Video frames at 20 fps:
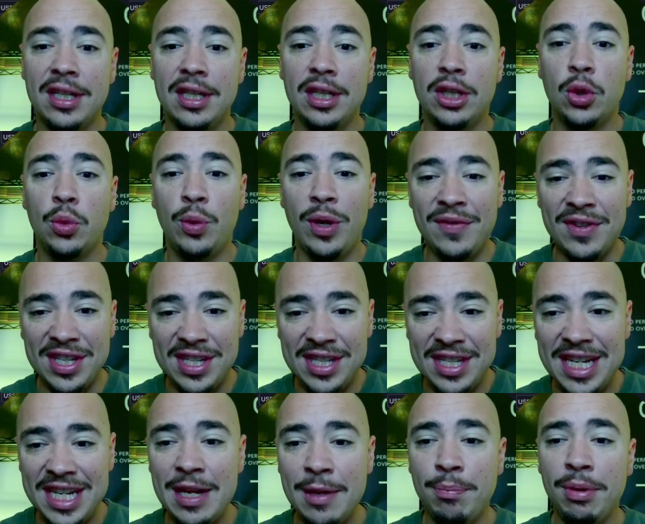we've
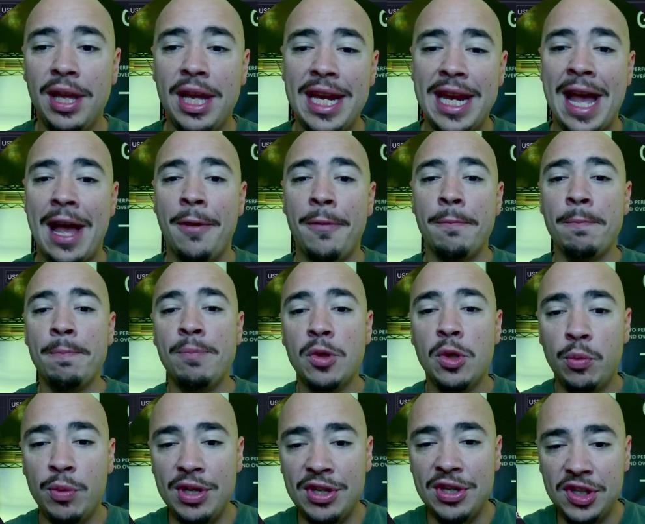seen it play out.
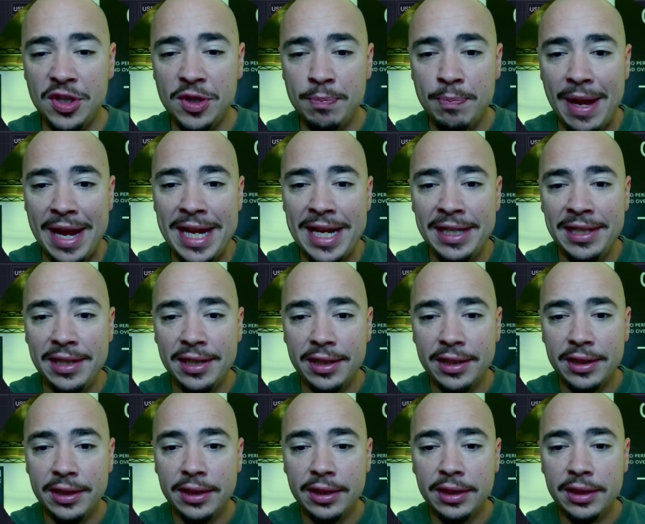We spiked
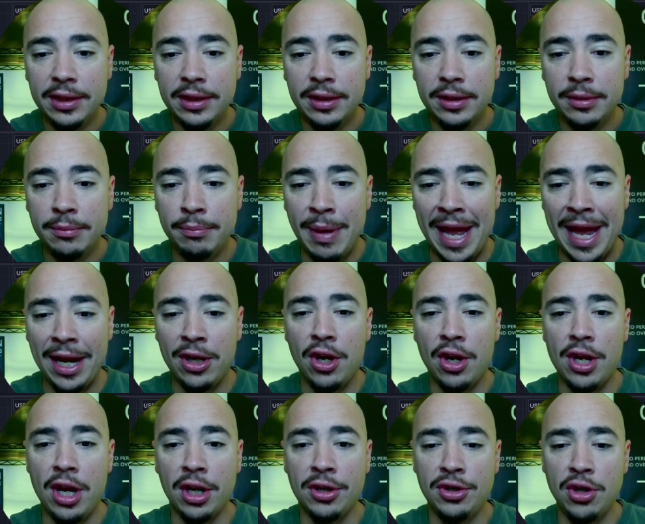back on
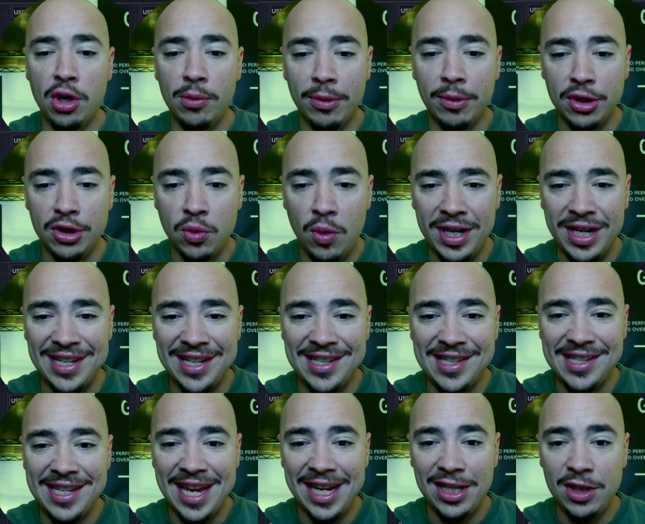October
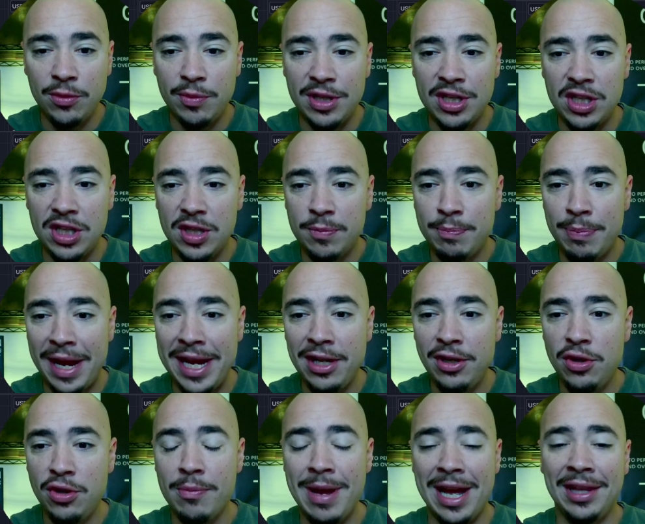26th. We spiked
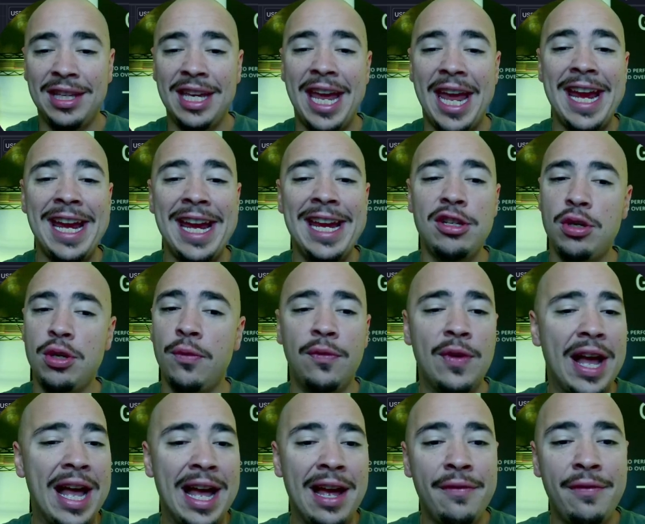to about the
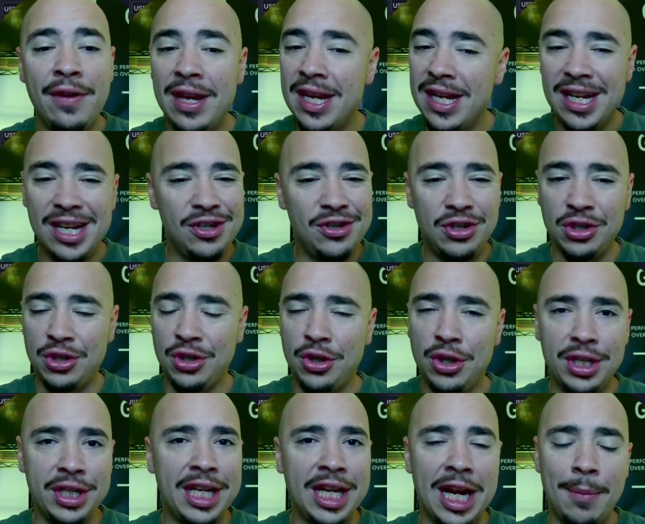8.25, just
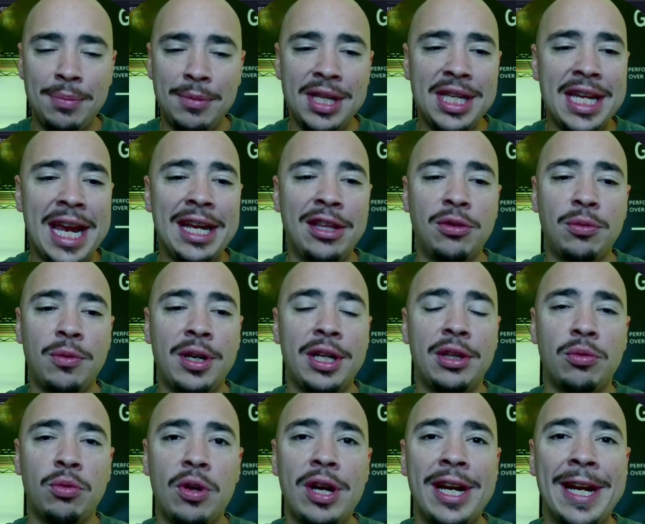couldn't get up to the
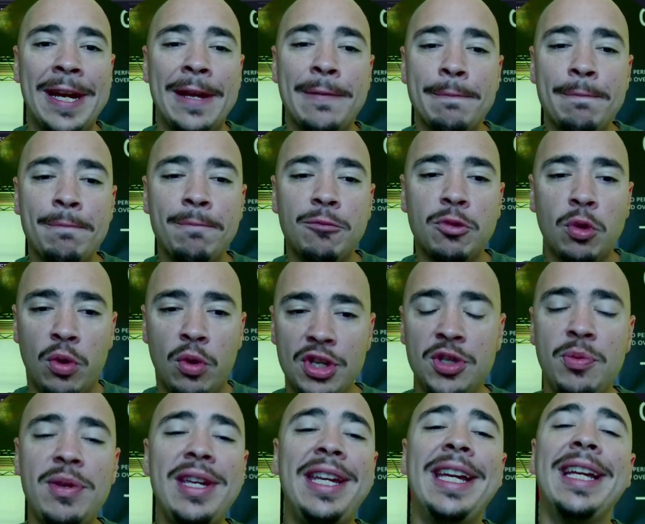8.33. Once
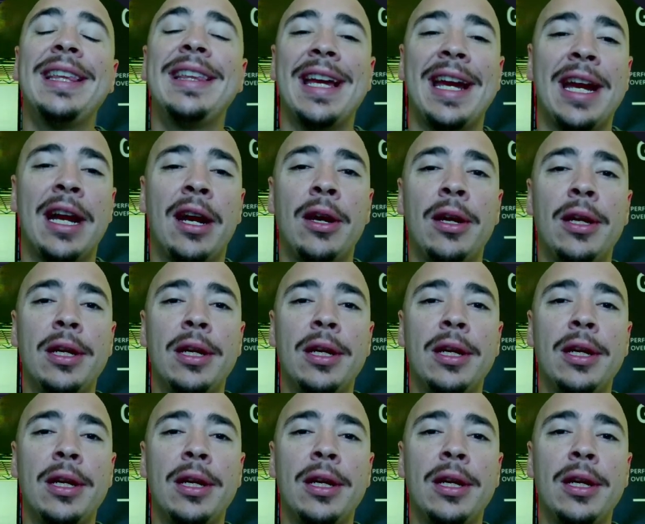we get there,